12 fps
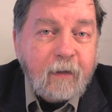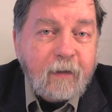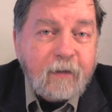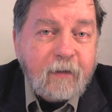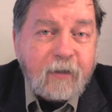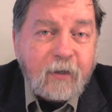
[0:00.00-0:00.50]

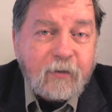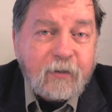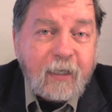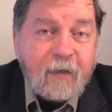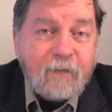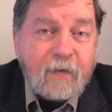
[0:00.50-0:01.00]
So
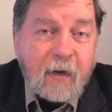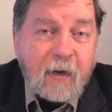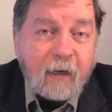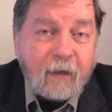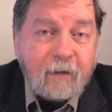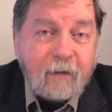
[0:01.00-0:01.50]
Stephen
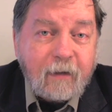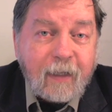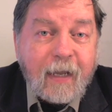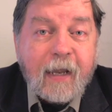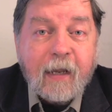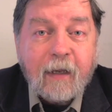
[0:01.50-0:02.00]
Meyer
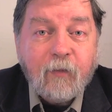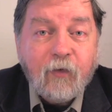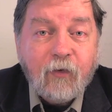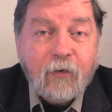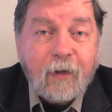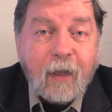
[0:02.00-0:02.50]

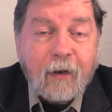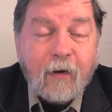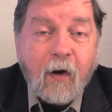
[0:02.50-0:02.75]
claims that